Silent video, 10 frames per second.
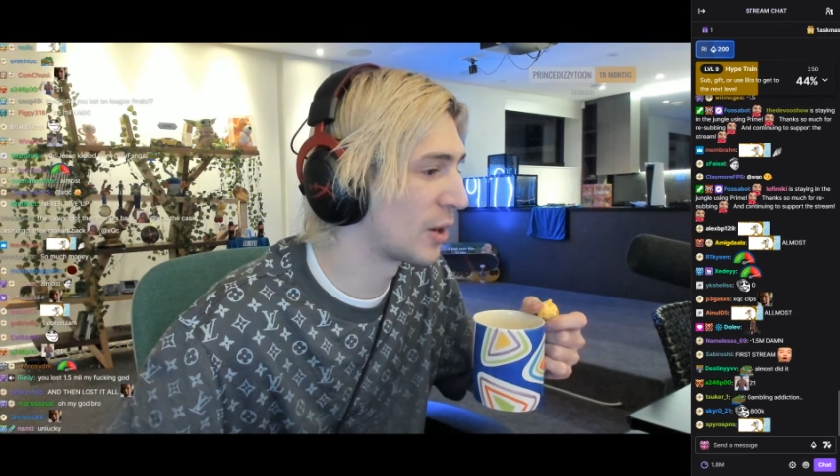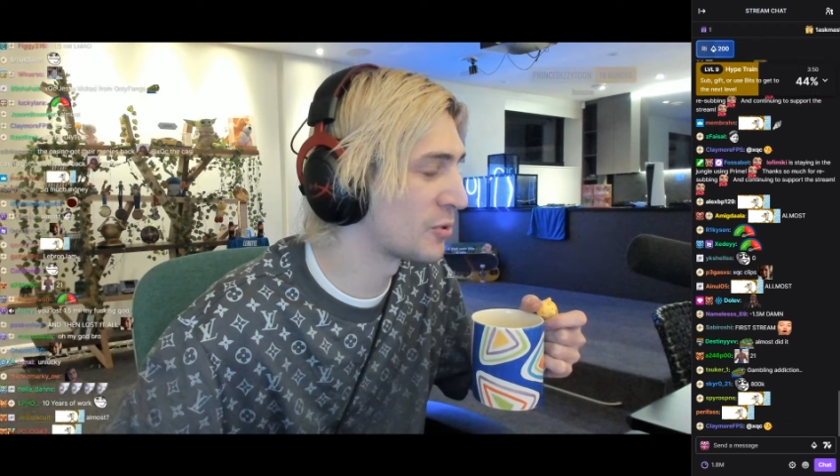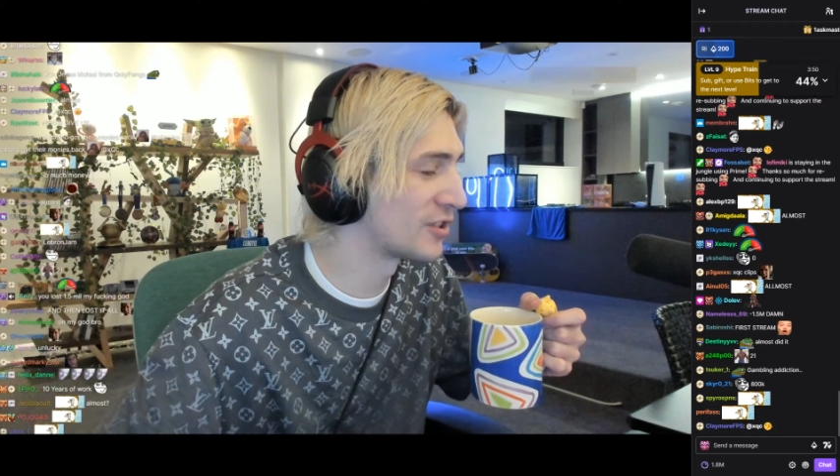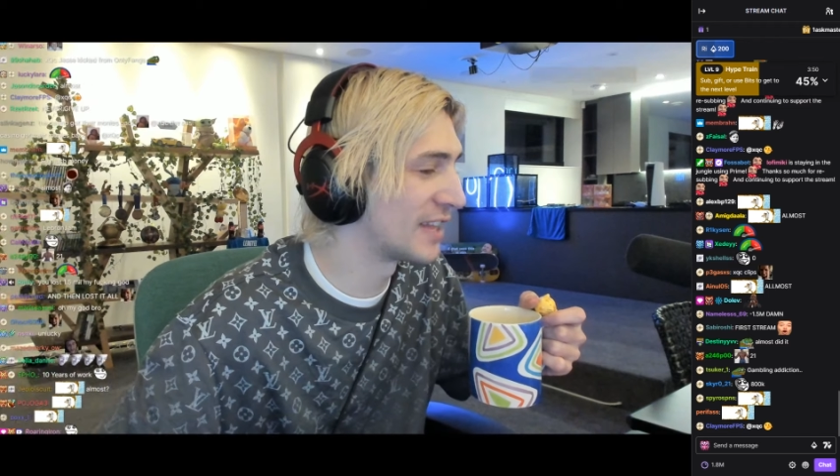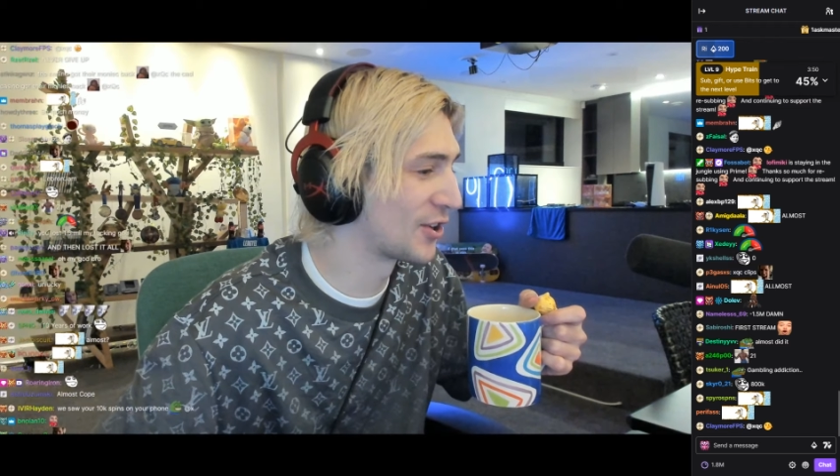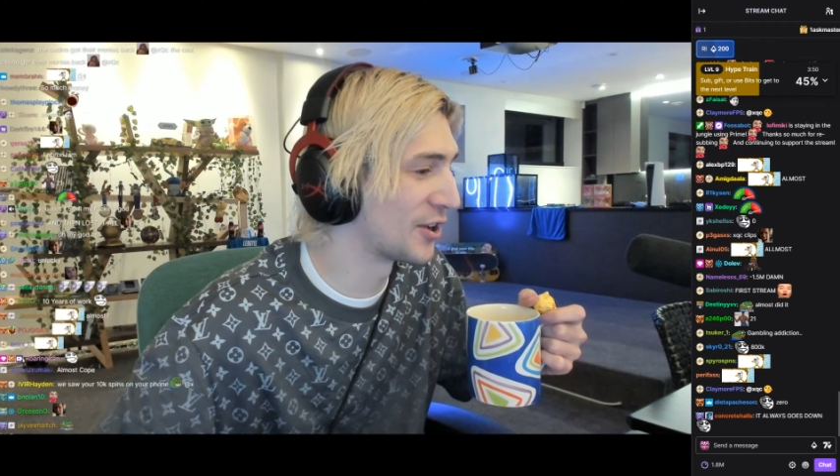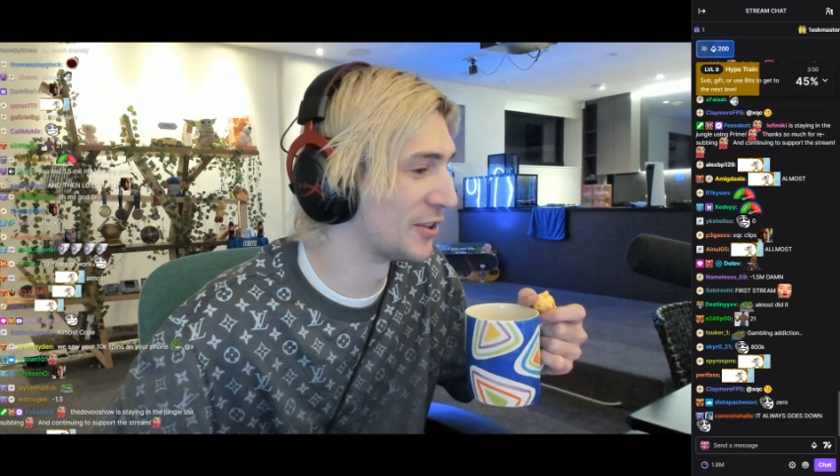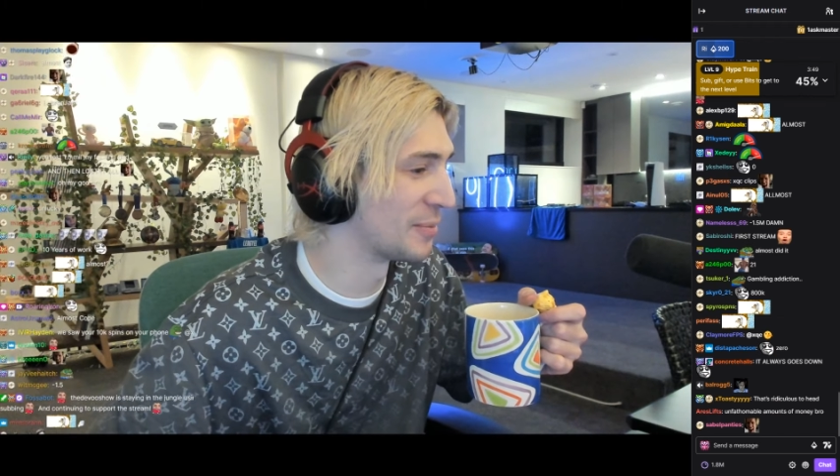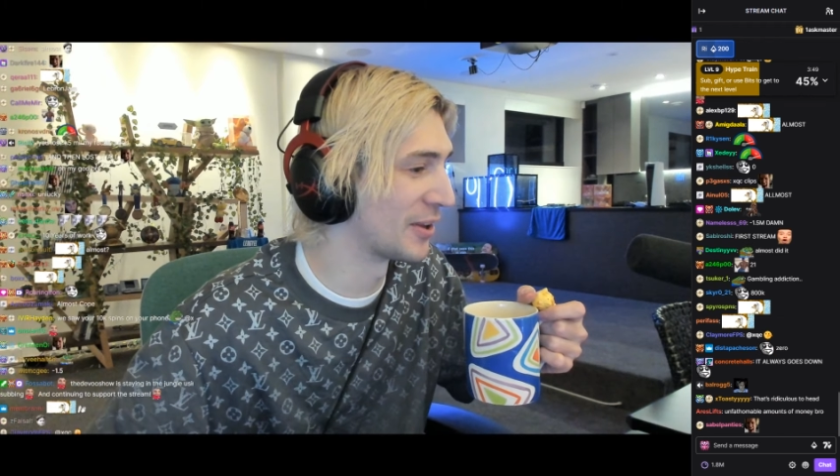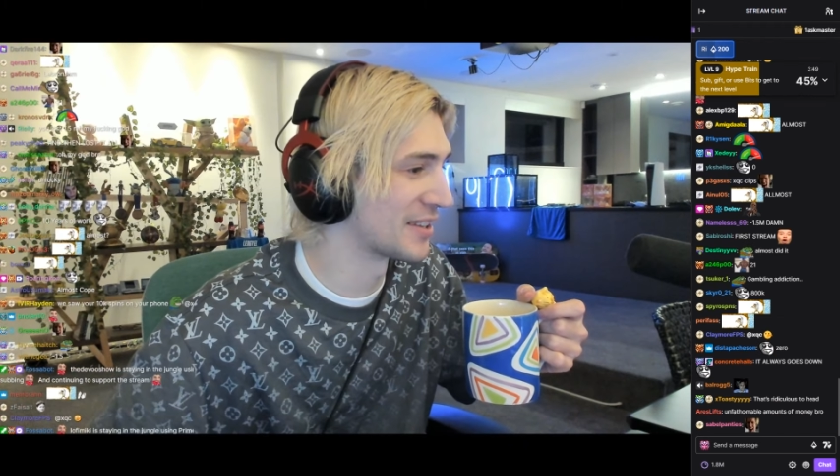wasn't that good,
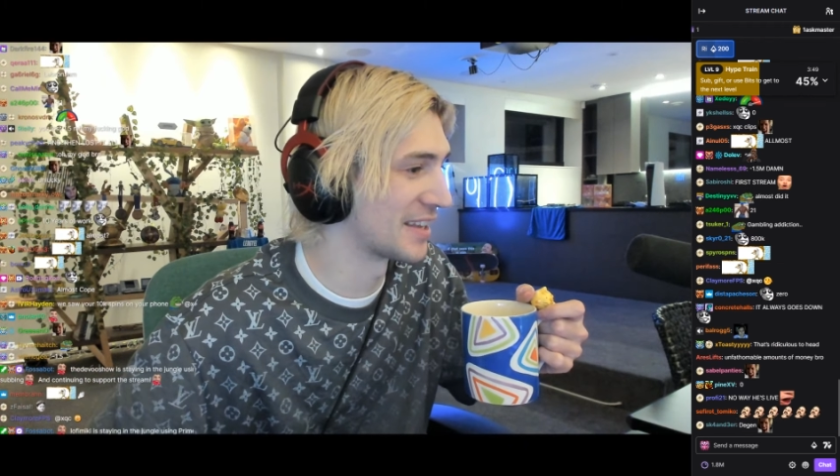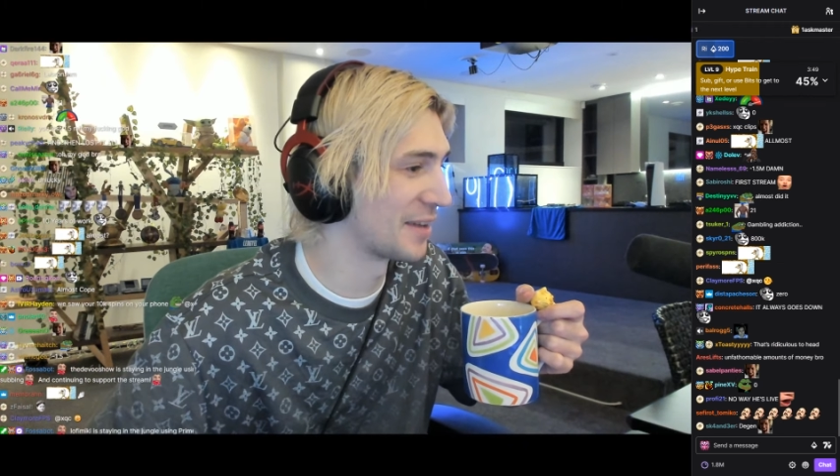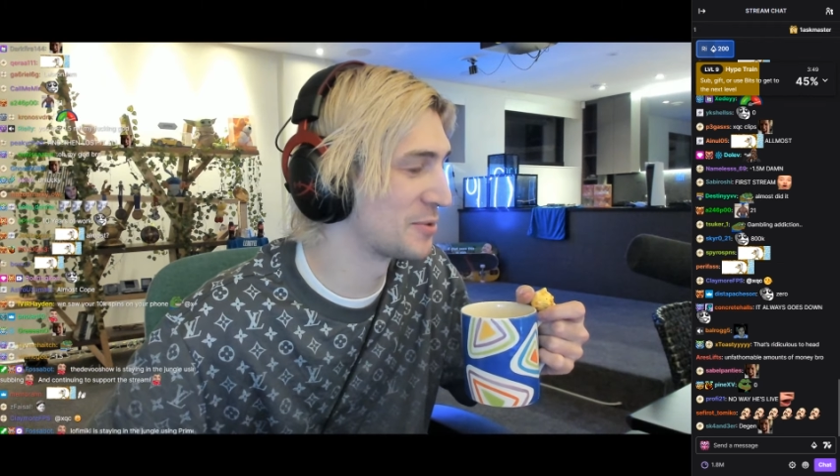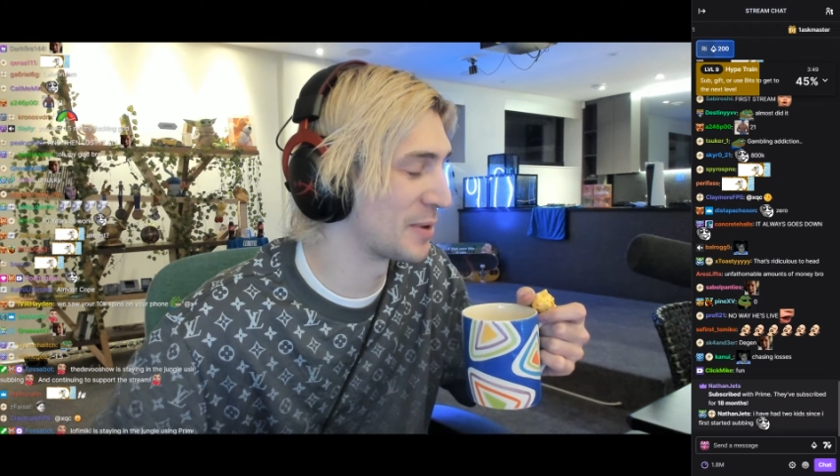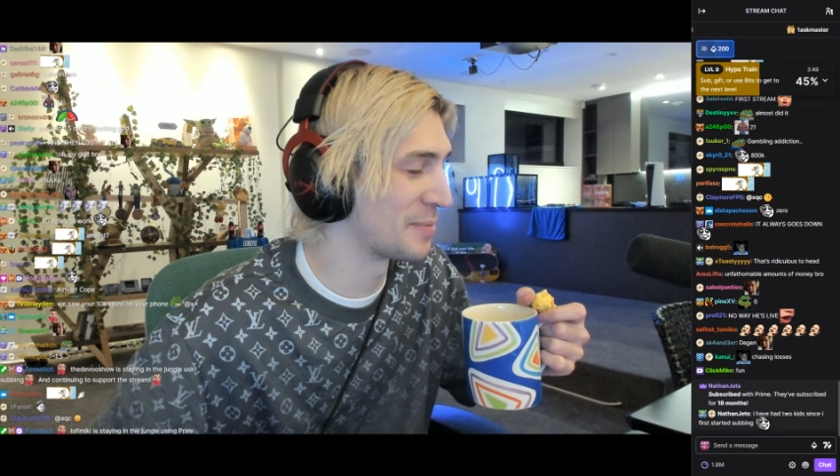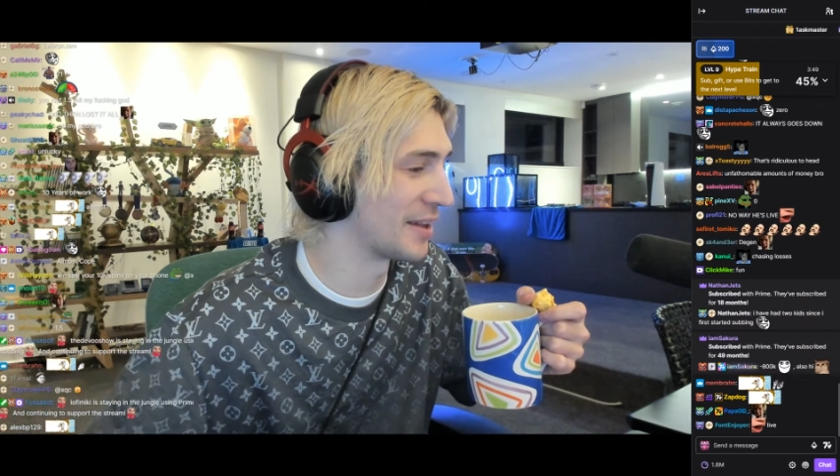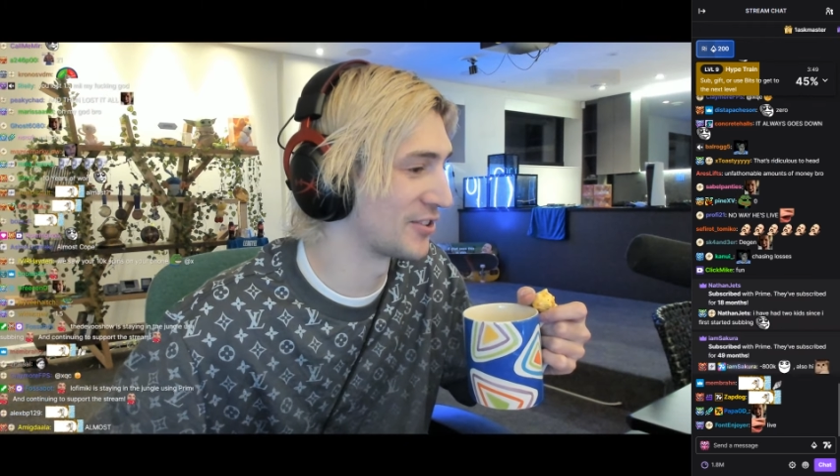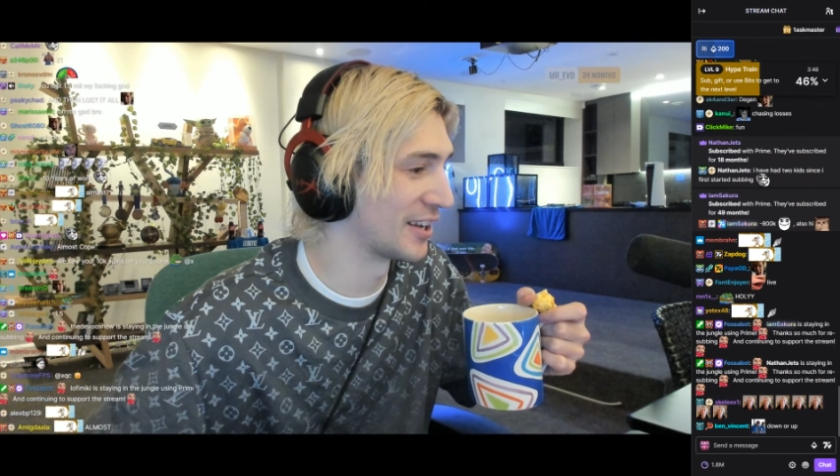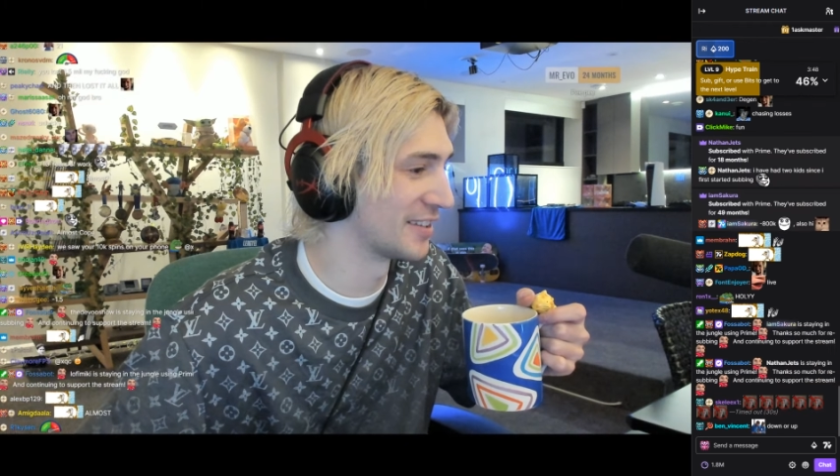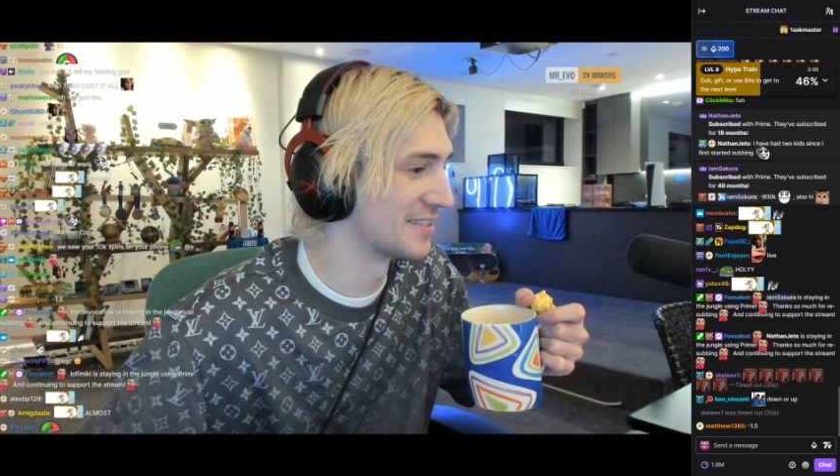to be honest. It was pretty bad, guys.